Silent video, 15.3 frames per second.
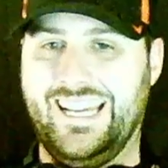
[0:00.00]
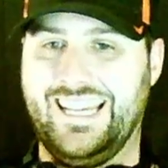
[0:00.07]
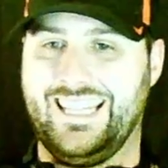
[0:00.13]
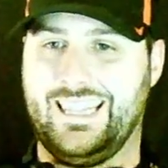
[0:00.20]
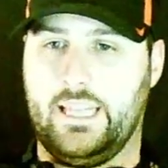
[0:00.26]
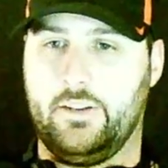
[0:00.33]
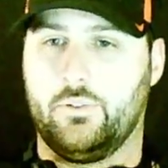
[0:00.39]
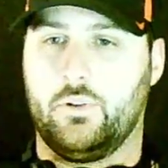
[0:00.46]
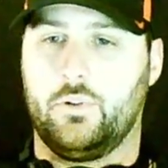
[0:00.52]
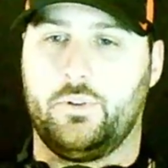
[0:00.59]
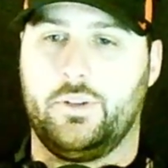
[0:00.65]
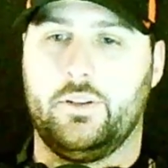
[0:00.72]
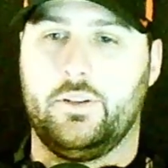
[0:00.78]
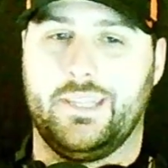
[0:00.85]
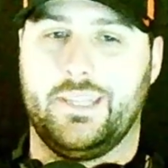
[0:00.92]
later on
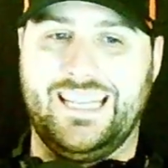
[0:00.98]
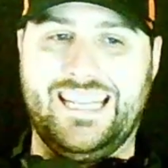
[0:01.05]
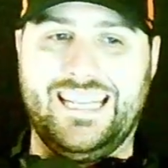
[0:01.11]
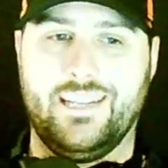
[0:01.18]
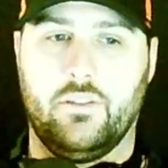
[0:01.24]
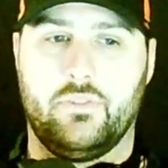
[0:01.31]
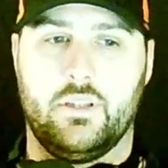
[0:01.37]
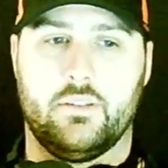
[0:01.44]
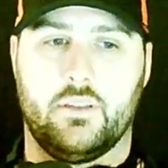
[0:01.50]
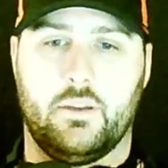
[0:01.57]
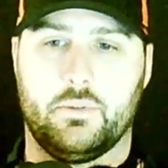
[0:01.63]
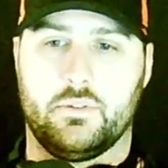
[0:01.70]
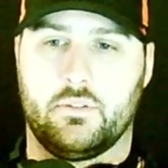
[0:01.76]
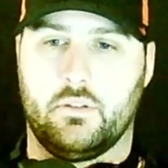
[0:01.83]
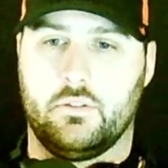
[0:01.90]
near the end of this
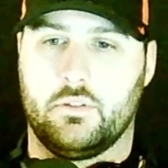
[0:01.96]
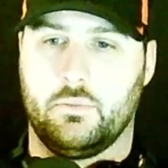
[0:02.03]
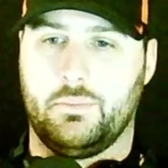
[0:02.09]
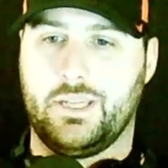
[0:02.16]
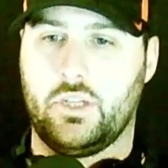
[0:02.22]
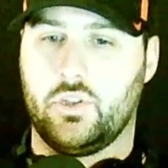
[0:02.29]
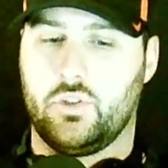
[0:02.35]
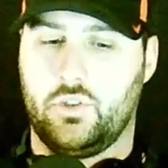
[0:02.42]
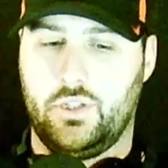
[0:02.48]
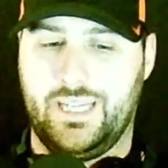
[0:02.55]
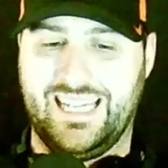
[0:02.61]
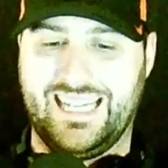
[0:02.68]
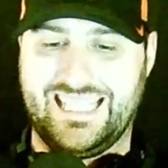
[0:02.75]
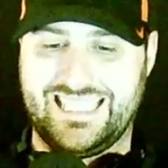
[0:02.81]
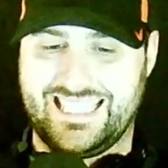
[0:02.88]
episode, so make sure you
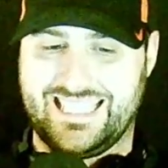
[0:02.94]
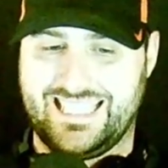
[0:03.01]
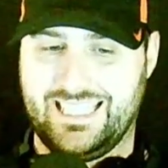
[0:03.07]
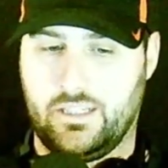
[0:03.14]
guys stick